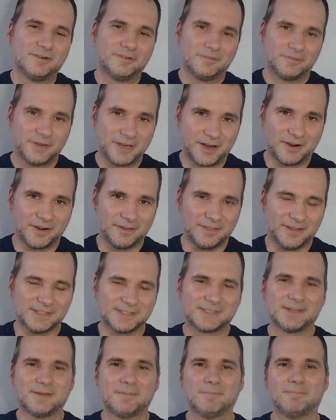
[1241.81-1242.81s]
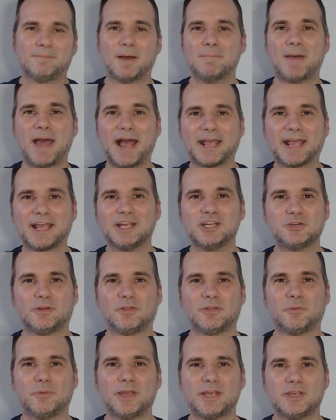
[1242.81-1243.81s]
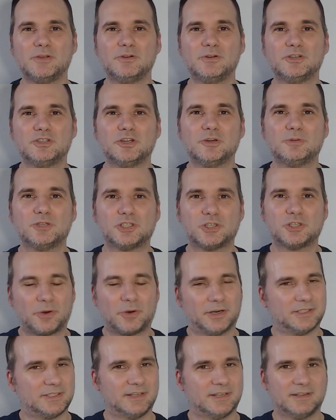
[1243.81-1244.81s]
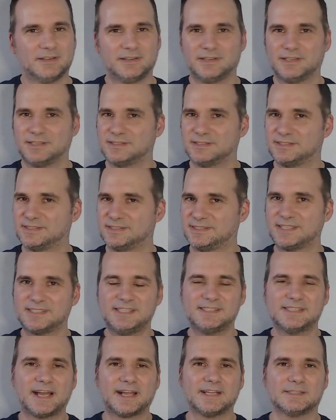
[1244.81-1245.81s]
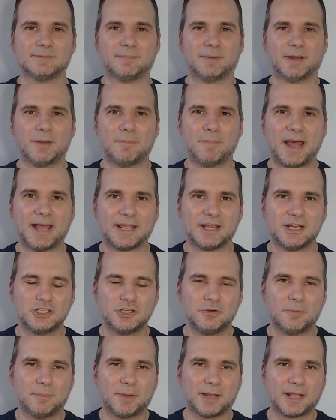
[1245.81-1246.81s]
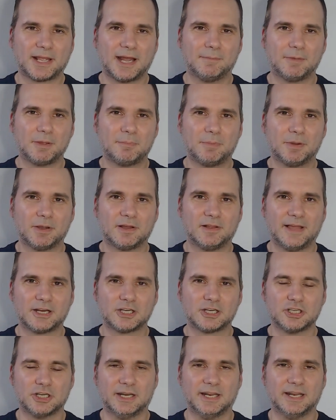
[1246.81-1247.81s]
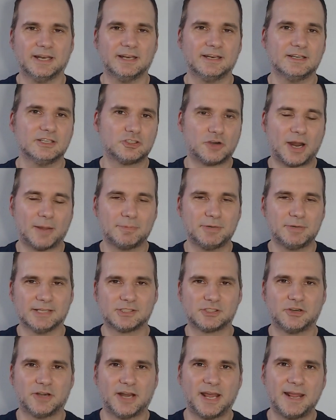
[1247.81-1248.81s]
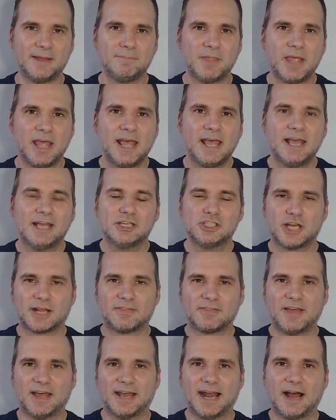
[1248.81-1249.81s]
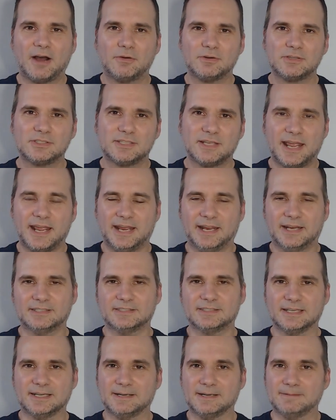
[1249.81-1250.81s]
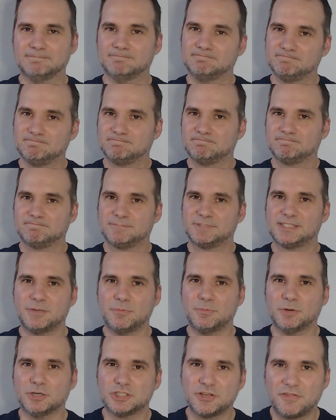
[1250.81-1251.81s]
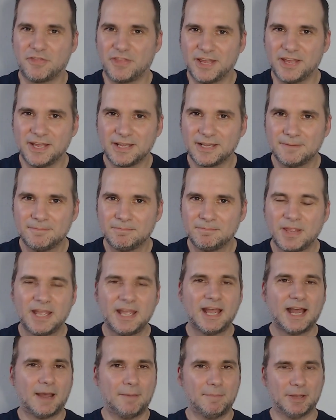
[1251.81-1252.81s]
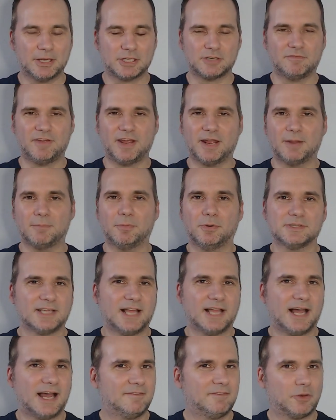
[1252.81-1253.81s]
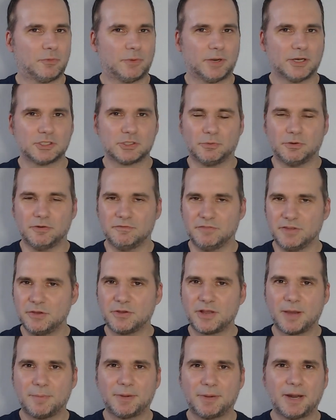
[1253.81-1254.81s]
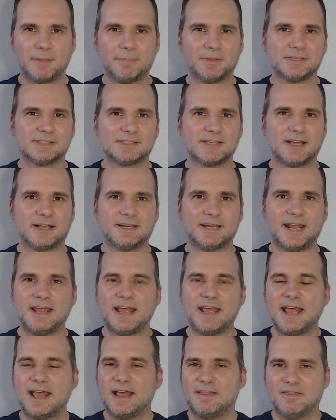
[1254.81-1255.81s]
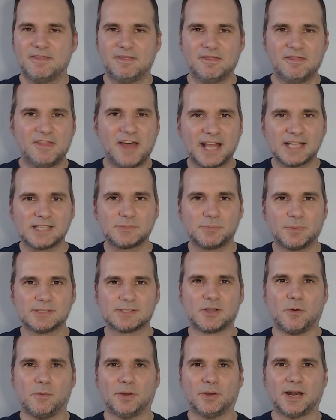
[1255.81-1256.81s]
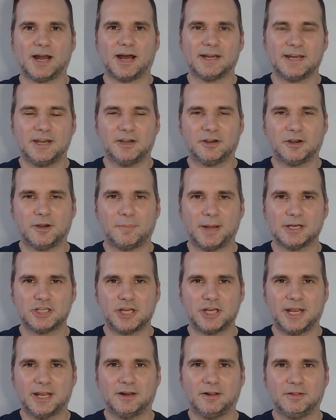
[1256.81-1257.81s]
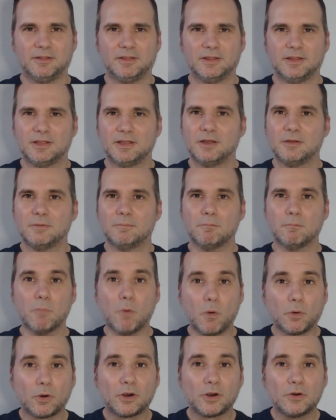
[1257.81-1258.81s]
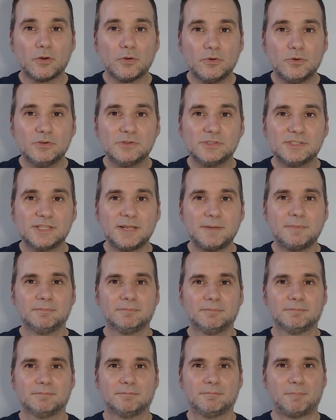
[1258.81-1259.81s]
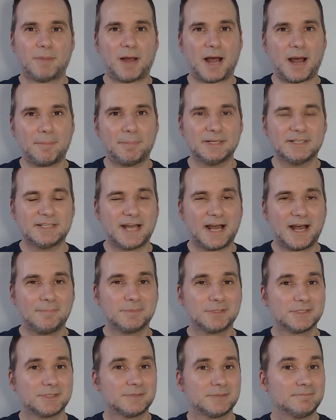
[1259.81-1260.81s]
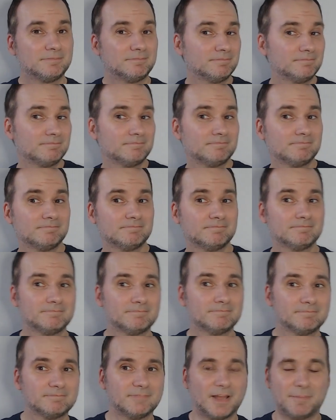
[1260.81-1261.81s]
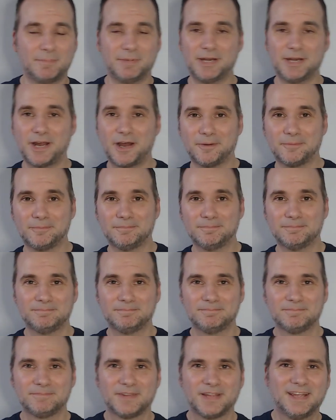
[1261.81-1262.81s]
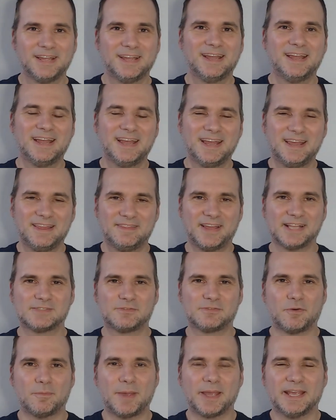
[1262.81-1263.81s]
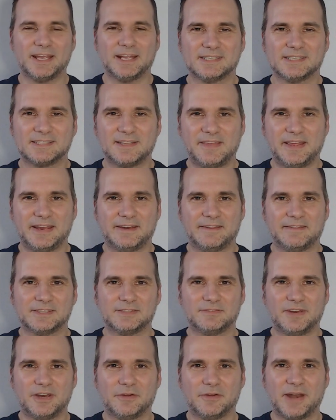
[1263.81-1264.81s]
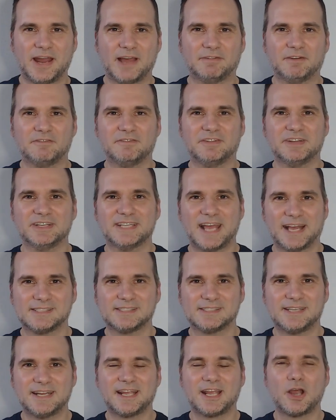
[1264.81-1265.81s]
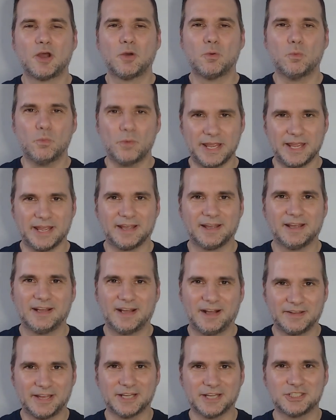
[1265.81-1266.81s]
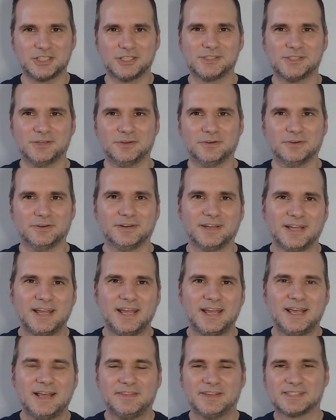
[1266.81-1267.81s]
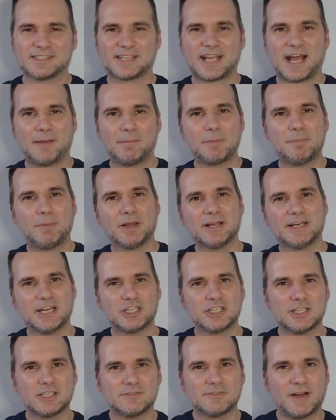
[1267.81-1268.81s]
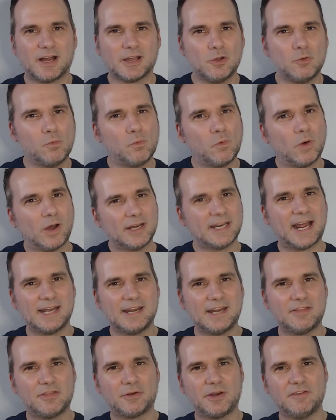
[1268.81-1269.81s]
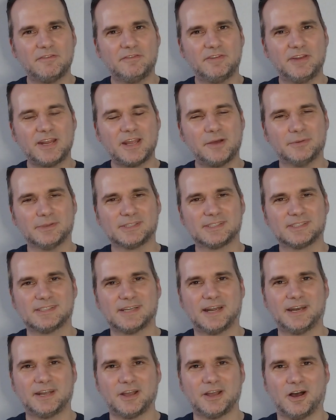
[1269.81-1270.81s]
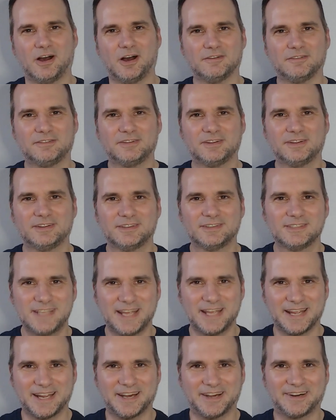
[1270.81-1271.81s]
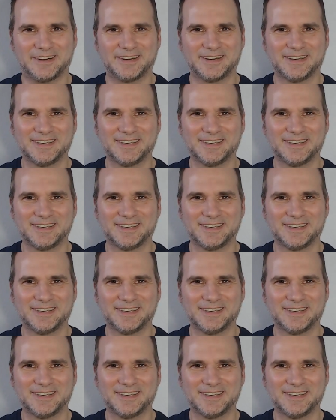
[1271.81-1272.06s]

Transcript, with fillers: regardless. My back issue of the week YouTube short, 60 seconds about a back issue in my comic book collection. It dropped yesterday. Check that out and um, see what you think. I mentioned Fanboys Live in the Retro Review coming up this Sunday. That's what's going on here in my channel. More pop poppin' tops? Let me know. Thanks for making the end of this video and have a fantastic week. I'll catch you soon. This Comic Book Additions Volume 193 video is signing off. Take care.